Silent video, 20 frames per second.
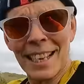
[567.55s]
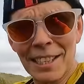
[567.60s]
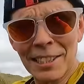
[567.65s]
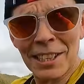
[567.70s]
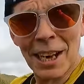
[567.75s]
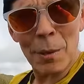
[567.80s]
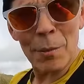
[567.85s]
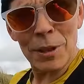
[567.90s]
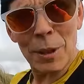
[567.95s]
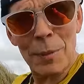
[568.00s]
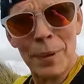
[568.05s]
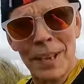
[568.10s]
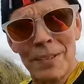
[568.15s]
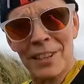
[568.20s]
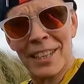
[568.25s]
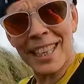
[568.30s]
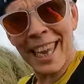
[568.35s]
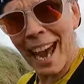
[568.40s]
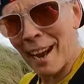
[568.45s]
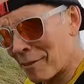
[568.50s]
that does come with a
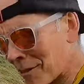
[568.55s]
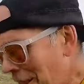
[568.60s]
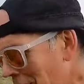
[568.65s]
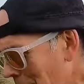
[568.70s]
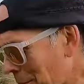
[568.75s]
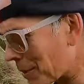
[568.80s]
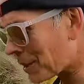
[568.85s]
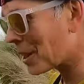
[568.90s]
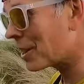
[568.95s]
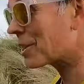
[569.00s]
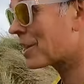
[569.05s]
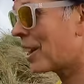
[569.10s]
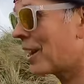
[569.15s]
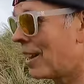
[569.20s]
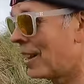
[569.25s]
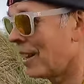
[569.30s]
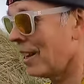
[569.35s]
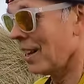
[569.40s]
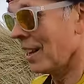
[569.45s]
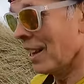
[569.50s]
bit of a caveat, because
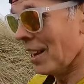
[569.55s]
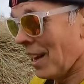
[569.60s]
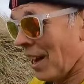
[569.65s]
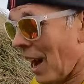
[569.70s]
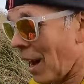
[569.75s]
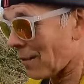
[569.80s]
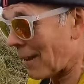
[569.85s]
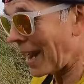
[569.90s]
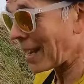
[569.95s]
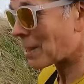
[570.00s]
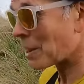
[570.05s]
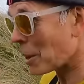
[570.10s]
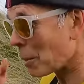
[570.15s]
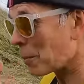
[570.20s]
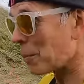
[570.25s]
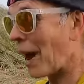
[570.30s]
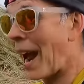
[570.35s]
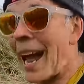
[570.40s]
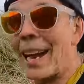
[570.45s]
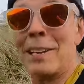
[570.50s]
I'm
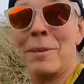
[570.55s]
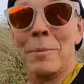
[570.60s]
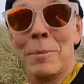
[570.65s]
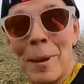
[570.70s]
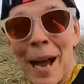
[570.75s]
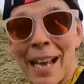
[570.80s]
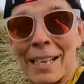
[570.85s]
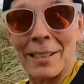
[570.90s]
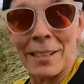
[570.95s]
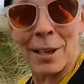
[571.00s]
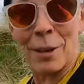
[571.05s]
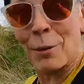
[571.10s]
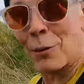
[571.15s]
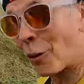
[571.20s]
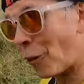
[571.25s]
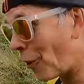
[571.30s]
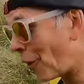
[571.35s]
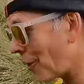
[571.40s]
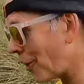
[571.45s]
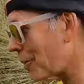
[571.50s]
actually a brand ambassador
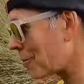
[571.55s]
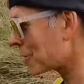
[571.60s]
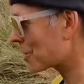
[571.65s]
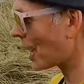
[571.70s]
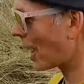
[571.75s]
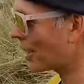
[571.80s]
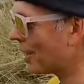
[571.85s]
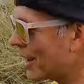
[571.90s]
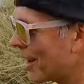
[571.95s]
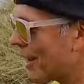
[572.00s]
for them. So